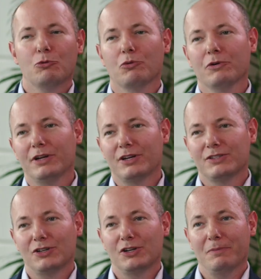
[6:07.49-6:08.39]
We're really
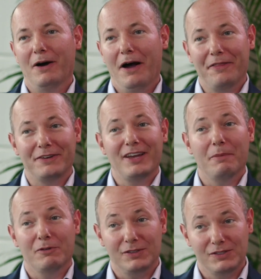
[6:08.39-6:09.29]
concerned about at the
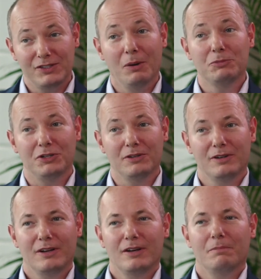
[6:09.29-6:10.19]
time of consumption
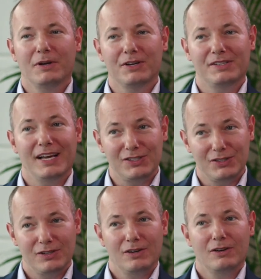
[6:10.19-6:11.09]
because
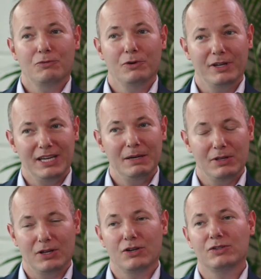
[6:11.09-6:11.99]
that's really keeping the